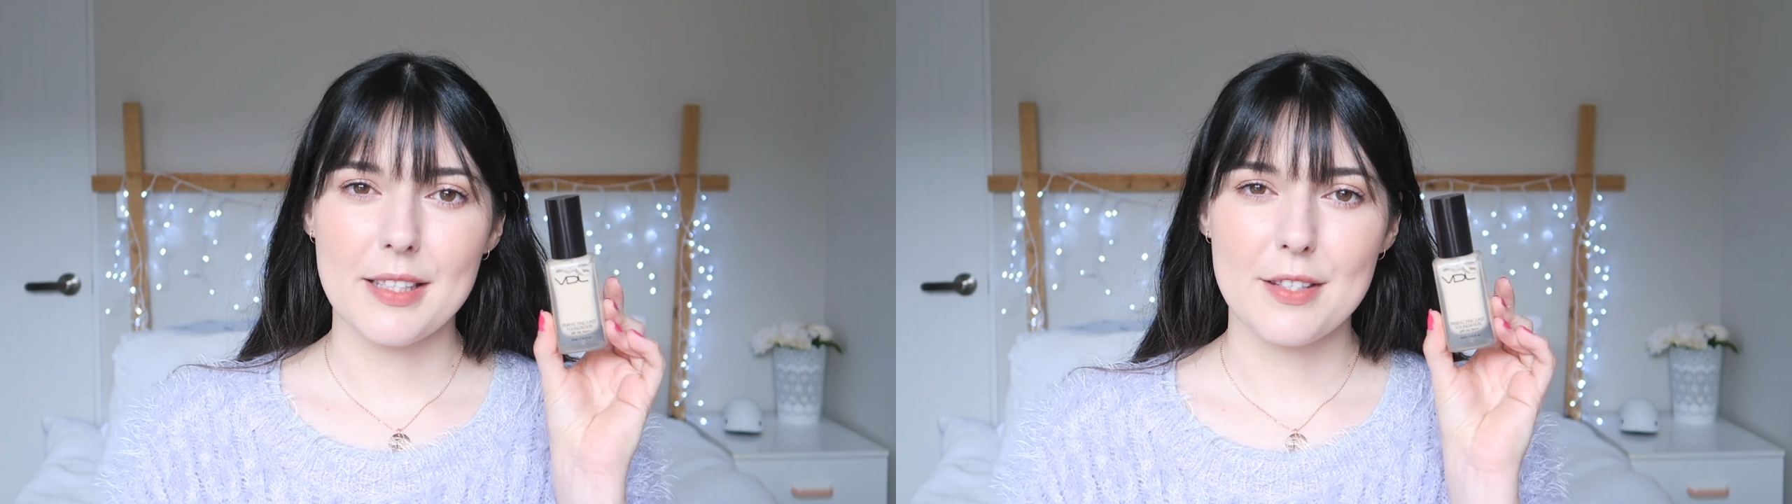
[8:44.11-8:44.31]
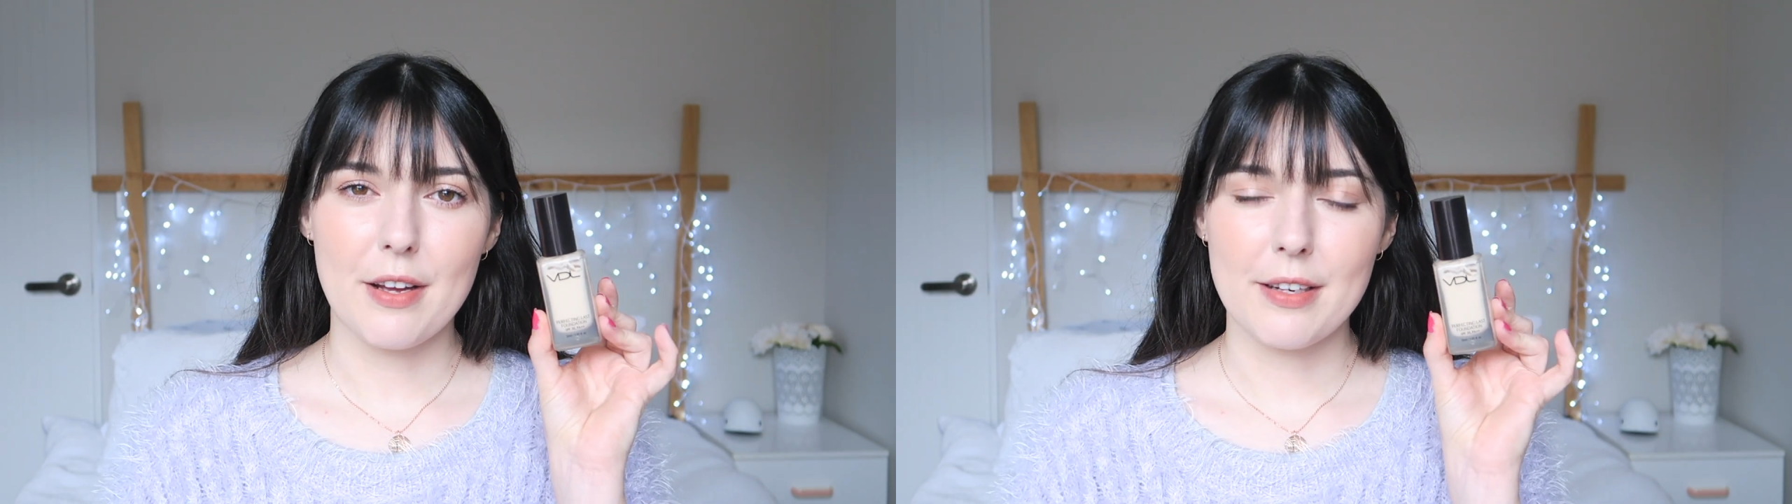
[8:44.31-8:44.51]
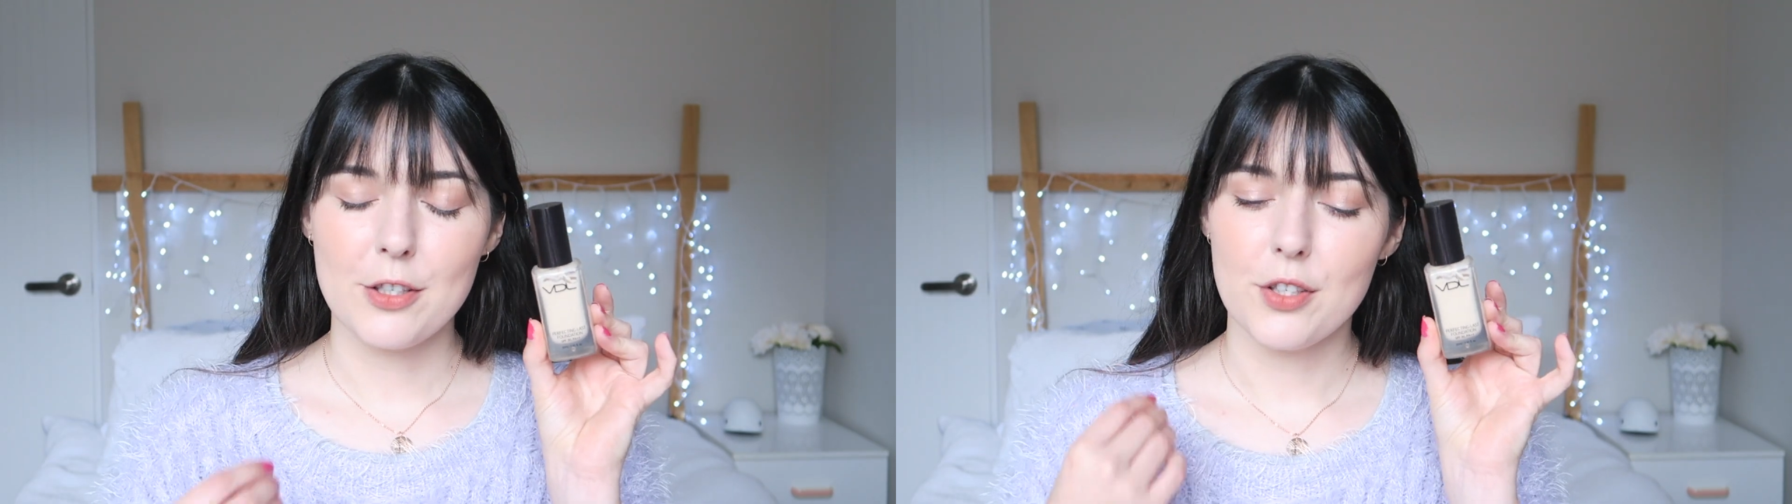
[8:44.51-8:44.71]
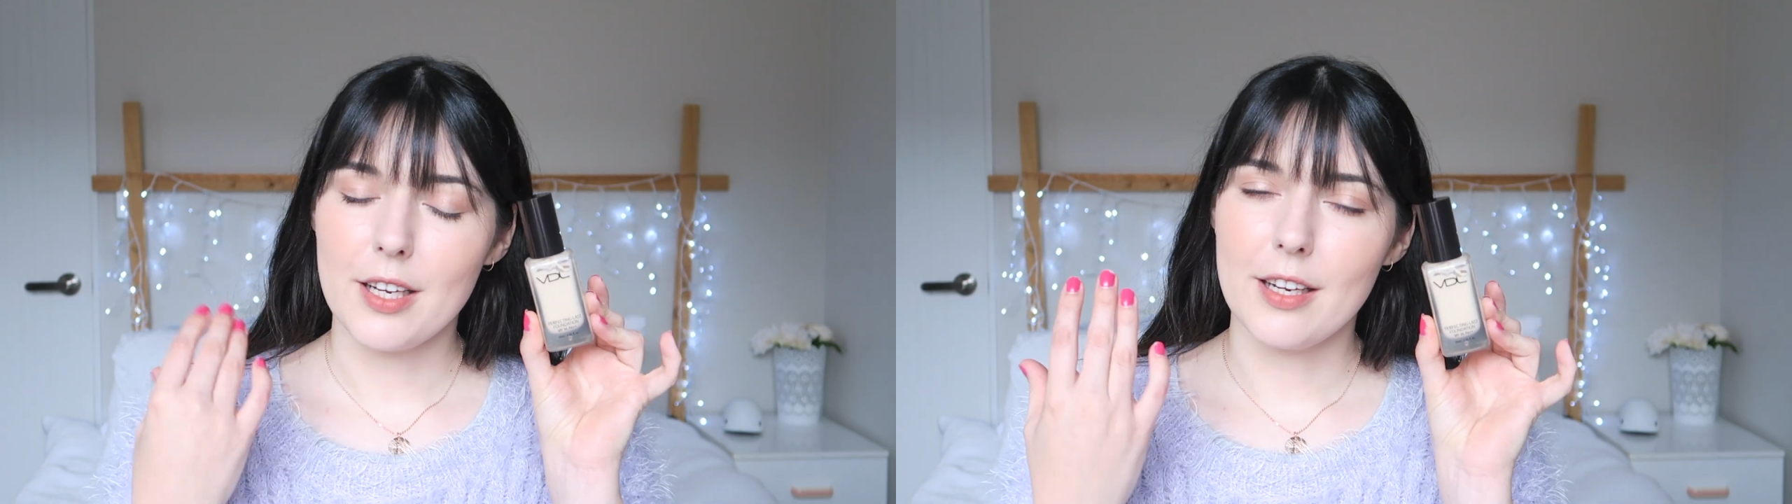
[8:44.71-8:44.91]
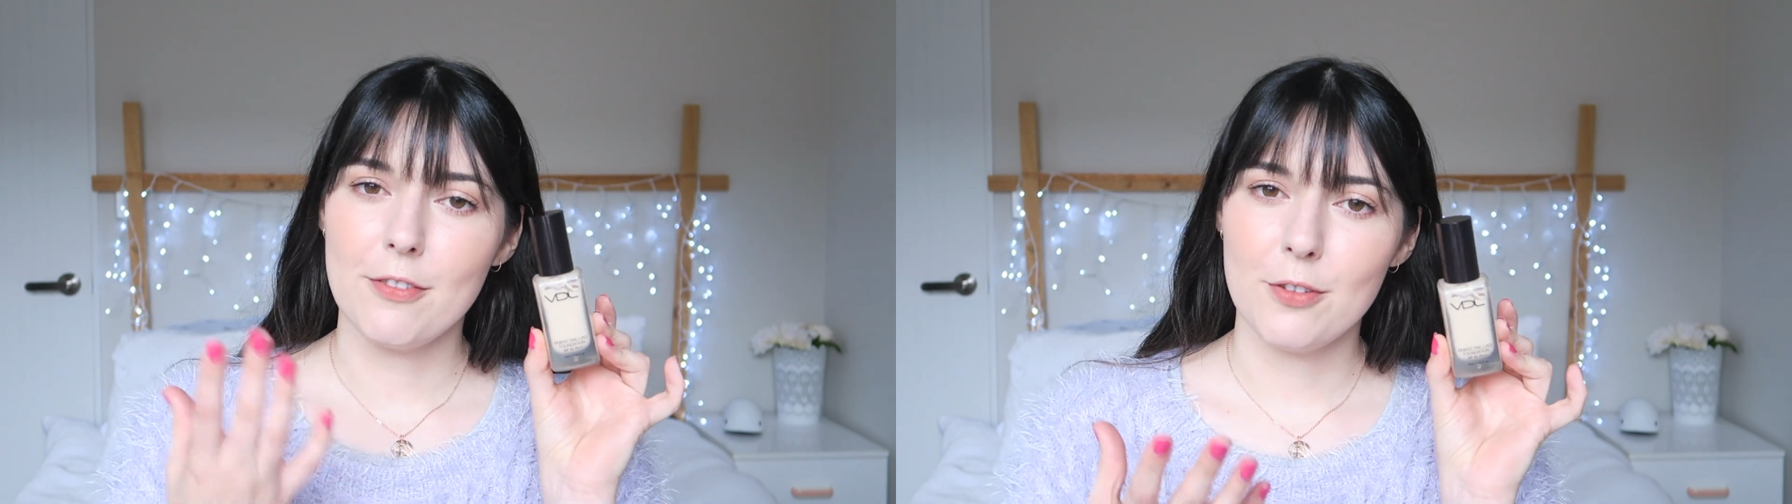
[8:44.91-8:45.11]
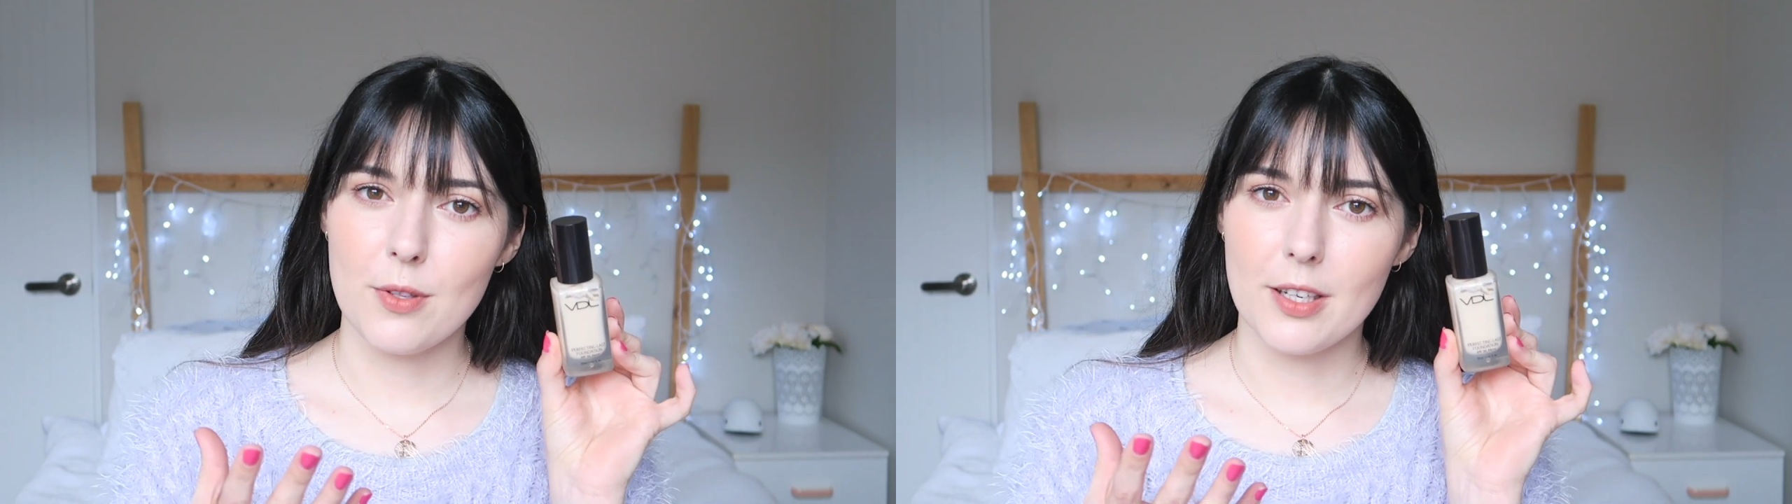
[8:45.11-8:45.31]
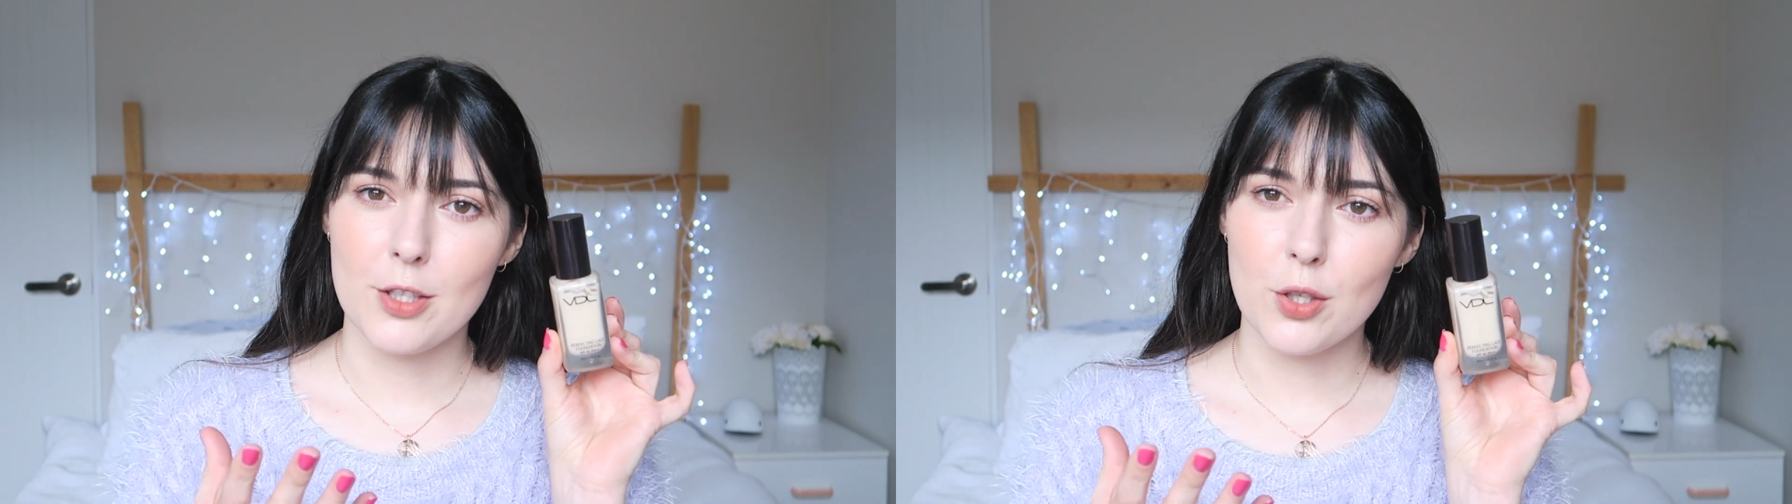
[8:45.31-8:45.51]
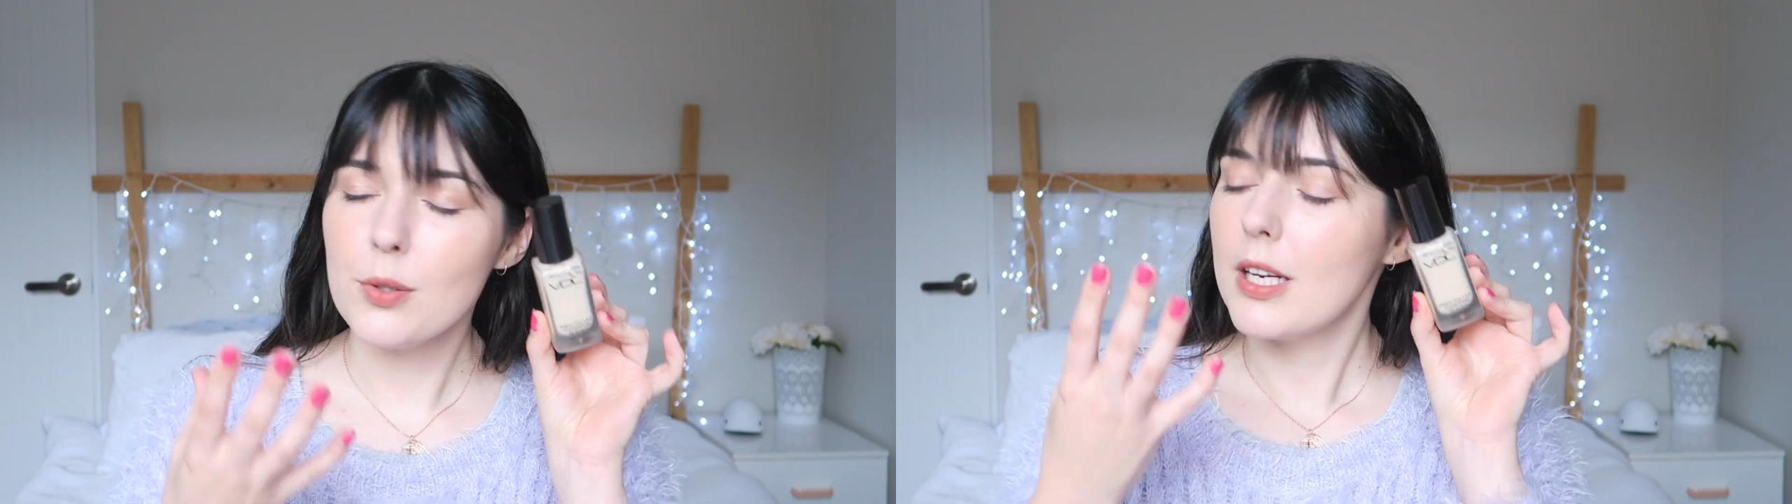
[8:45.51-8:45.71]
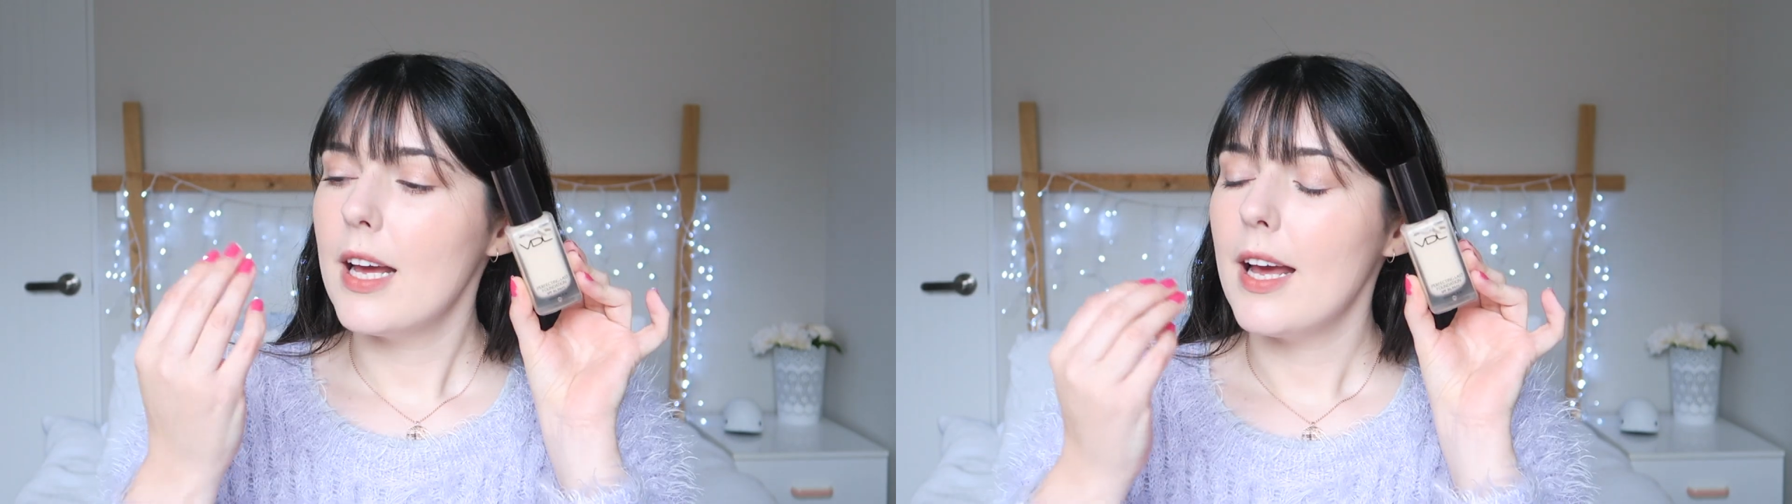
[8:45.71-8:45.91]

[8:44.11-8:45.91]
this foundation and a few that I don't.